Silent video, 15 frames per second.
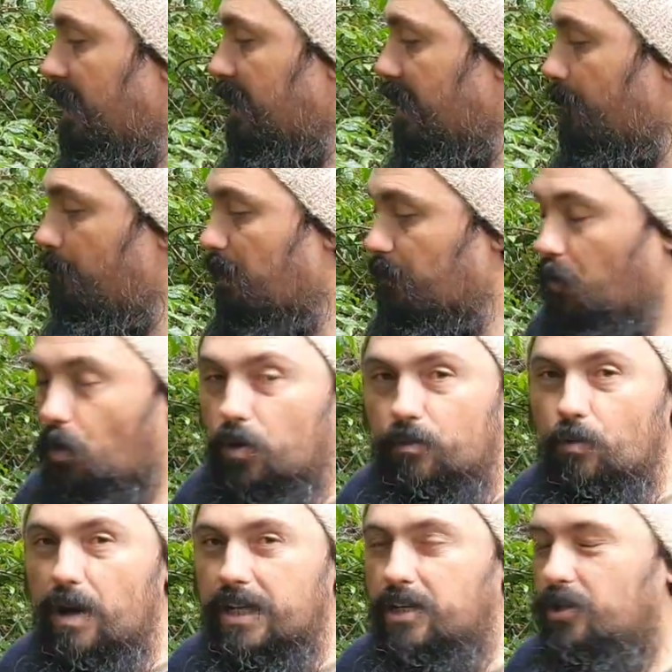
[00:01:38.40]
yeah, a bit more
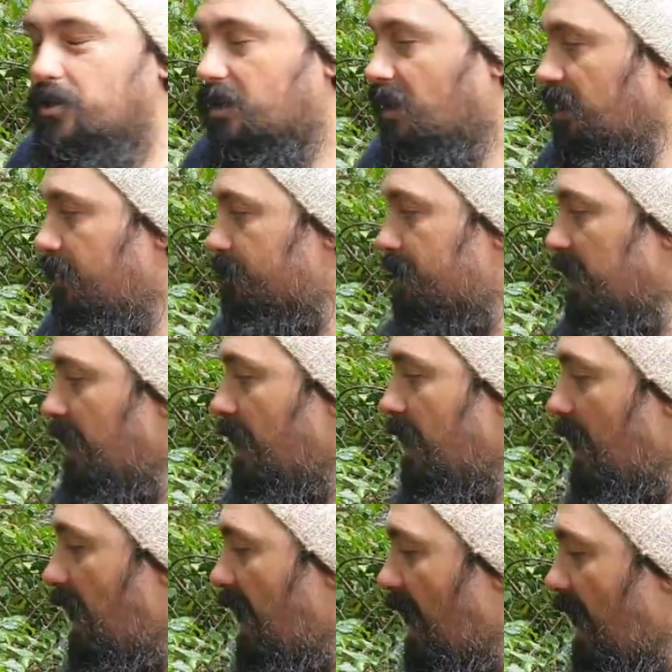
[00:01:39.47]
wet eucalypt.
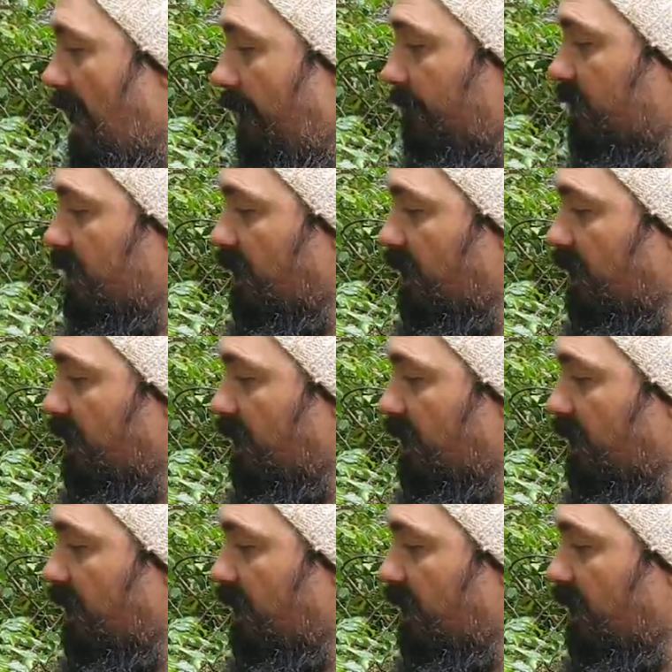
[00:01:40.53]
Um,